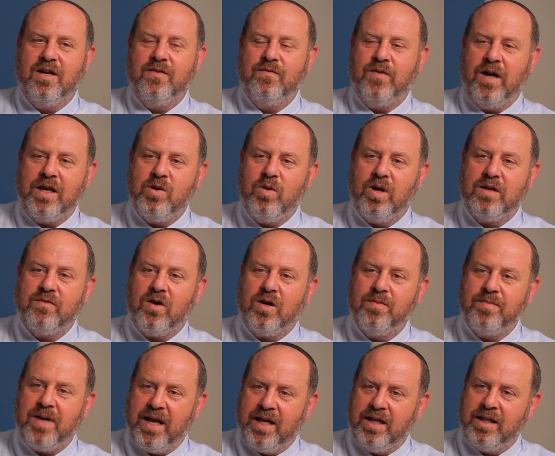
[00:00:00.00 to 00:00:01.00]
Vayu
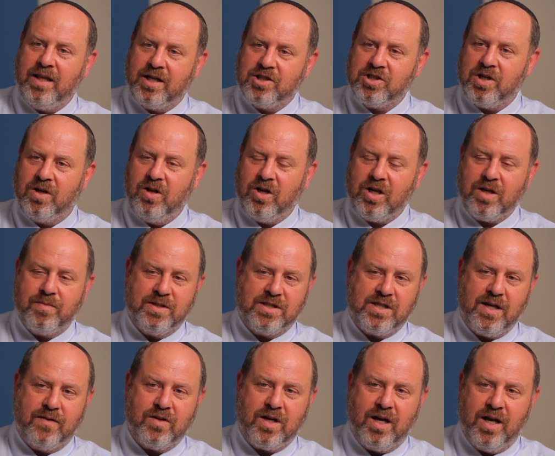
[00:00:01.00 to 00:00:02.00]
advar ma'ela asher anochi
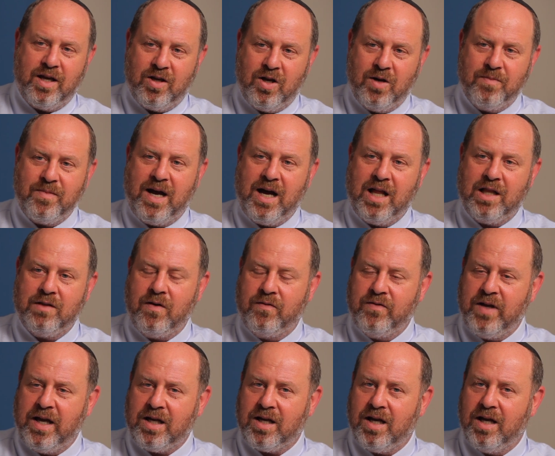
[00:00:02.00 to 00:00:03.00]
mitzavcha hayom, alu
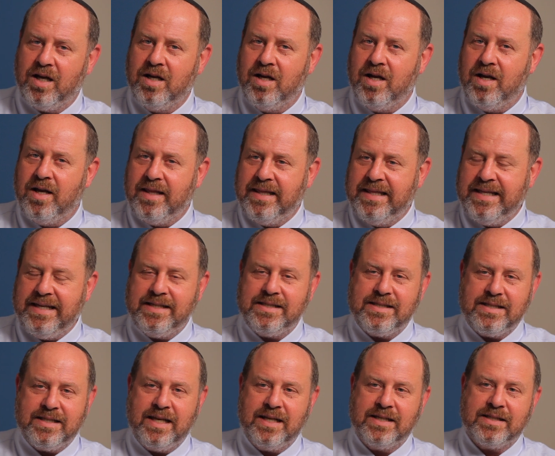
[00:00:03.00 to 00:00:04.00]
avecha.
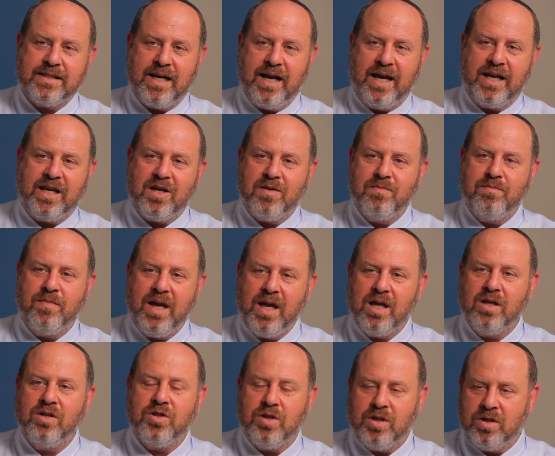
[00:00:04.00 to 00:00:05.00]
These things that I
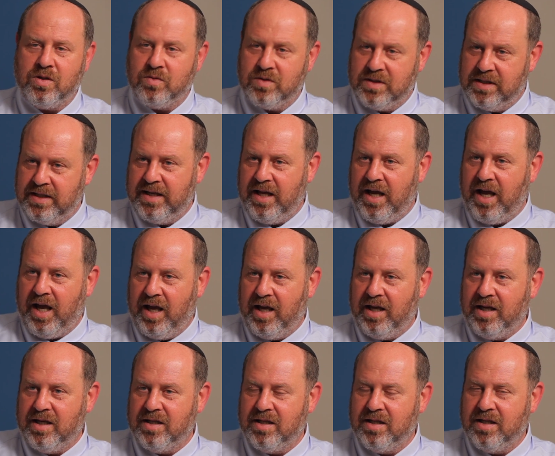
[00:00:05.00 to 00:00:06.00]
command you
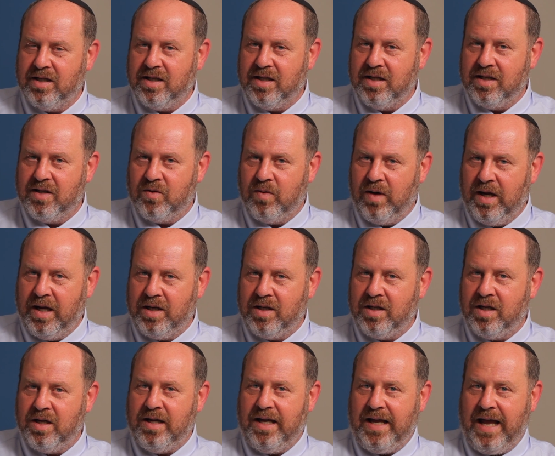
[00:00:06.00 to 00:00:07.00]
today, right?
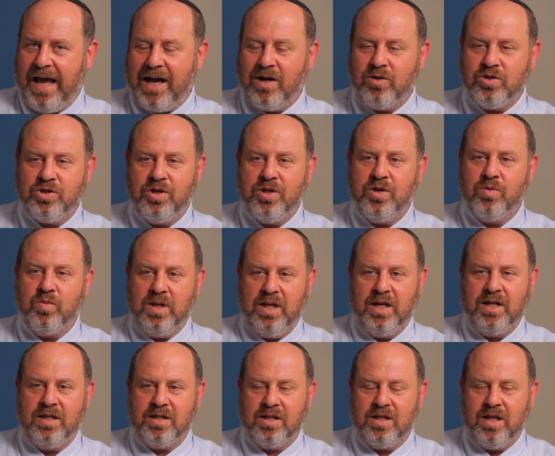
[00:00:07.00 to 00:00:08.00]
How should you
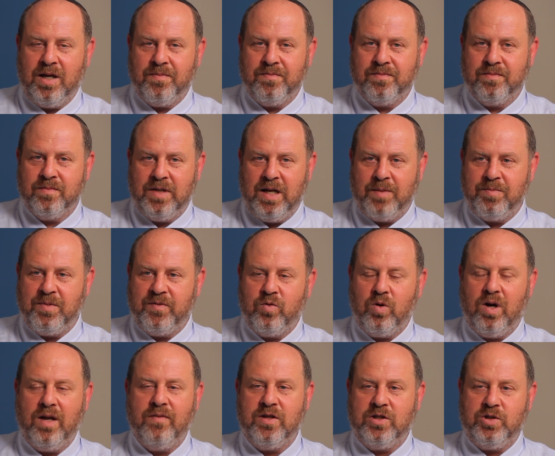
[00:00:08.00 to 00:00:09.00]
relate to them? Now,
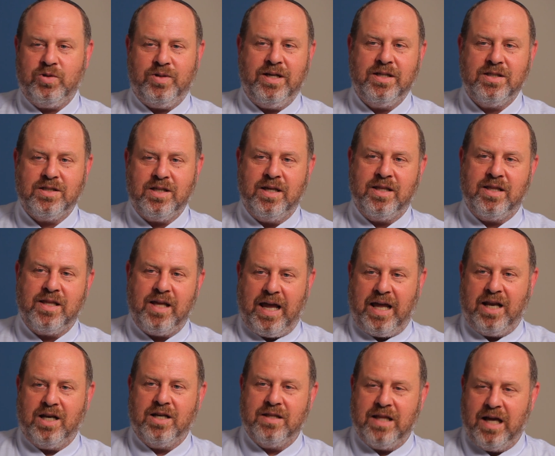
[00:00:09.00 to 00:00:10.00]
before I even translate the
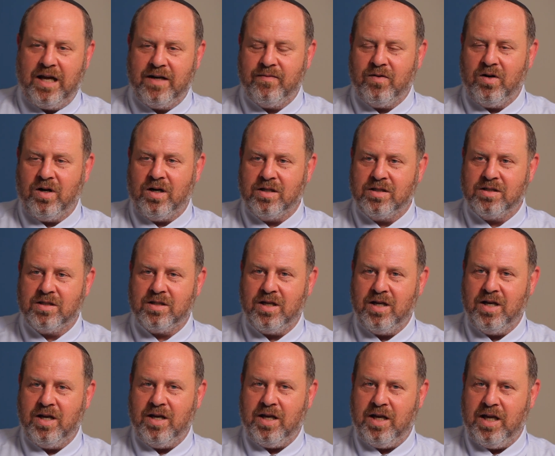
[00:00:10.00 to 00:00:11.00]
end of that verse,
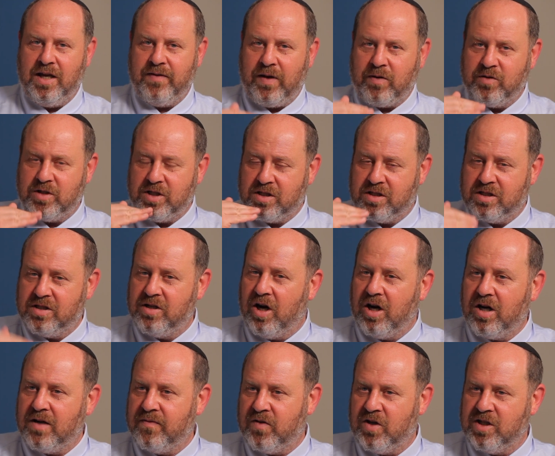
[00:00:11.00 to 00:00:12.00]
if I would just
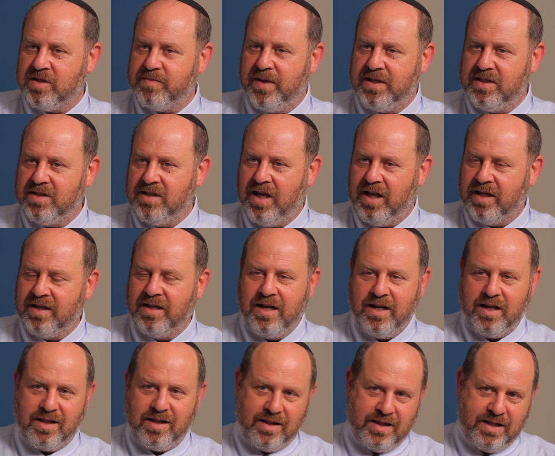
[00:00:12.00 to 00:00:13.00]
start a verse by saying,
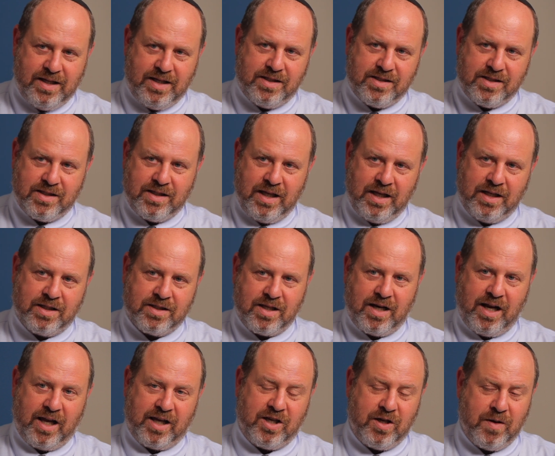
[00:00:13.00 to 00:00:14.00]
these things
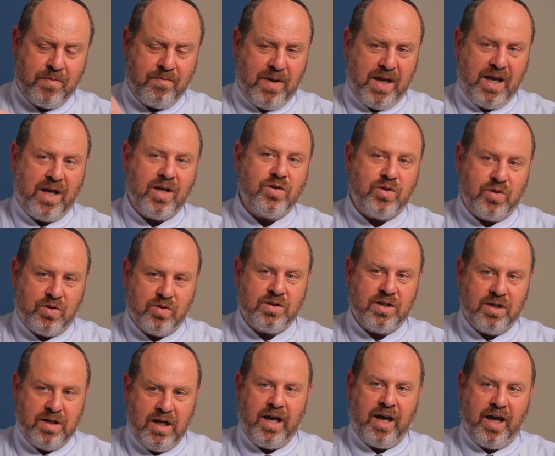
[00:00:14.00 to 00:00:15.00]
that I command you
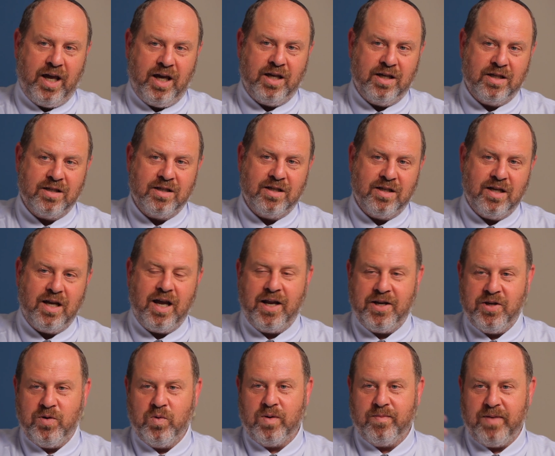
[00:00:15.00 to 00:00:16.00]
today,
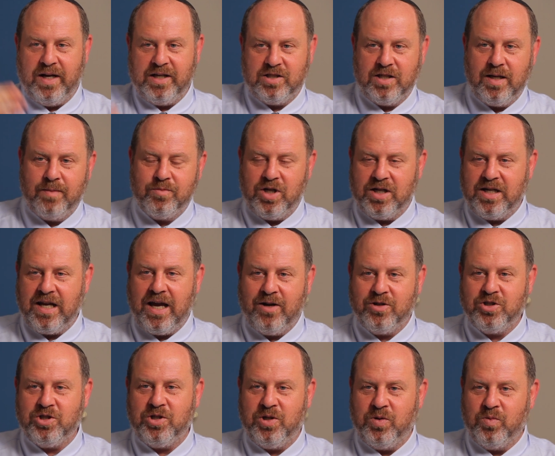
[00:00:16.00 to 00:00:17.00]
and you are my subject,
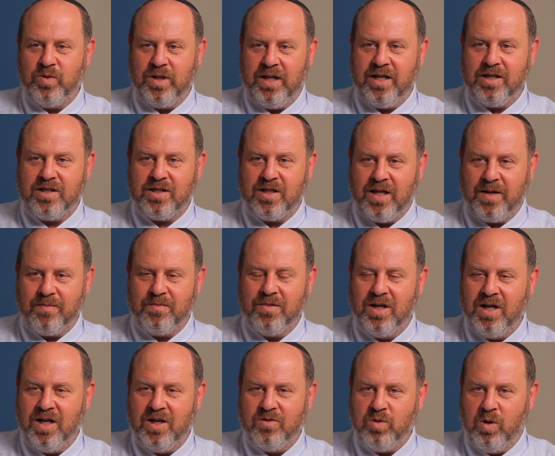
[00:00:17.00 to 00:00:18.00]
how should you relate to them?
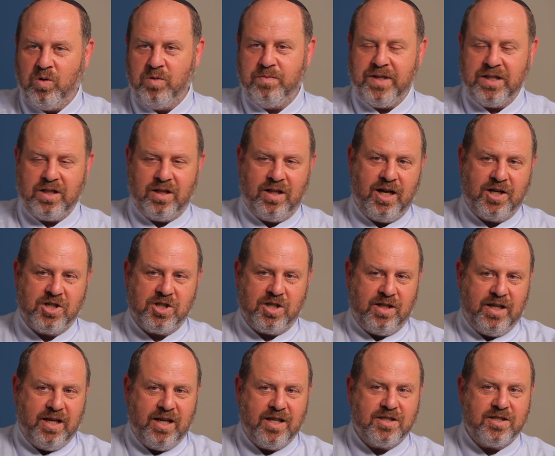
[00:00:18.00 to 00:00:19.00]
What would be the
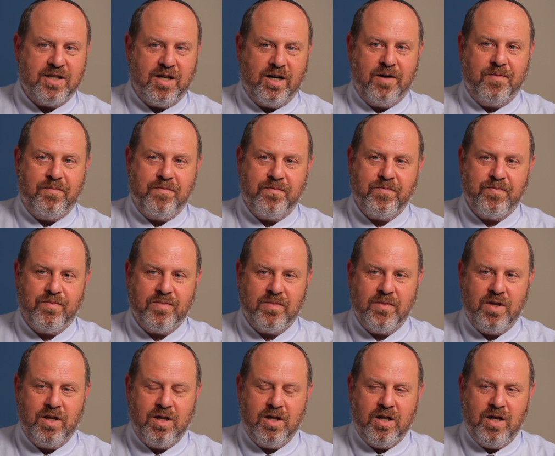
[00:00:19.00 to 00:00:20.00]
logical answer?
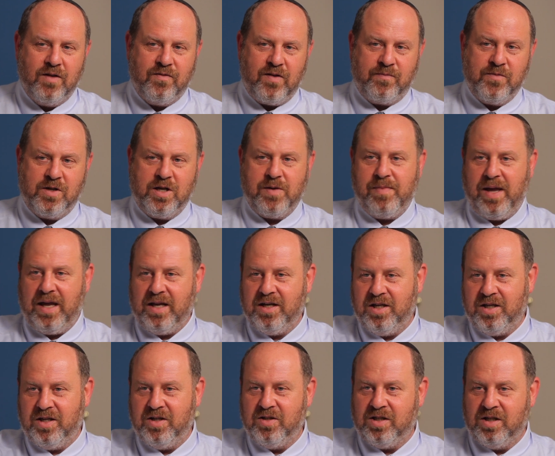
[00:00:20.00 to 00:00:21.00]
If I'm
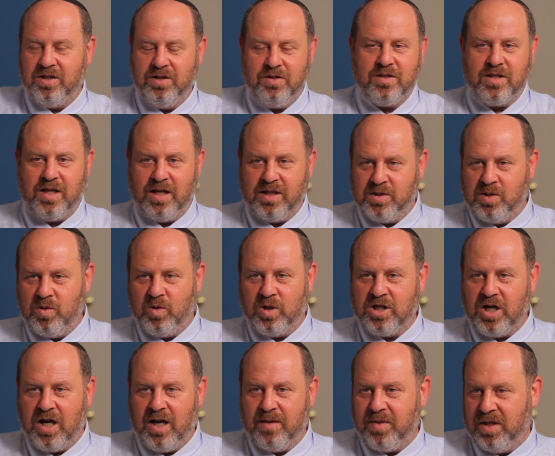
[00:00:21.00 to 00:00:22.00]
commanding you to do things, your
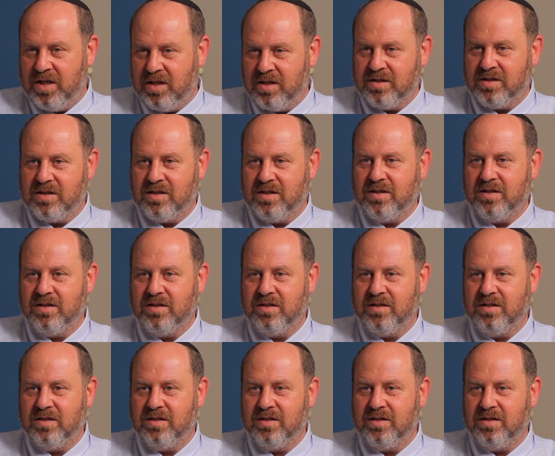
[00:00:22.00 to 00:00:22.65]
job is?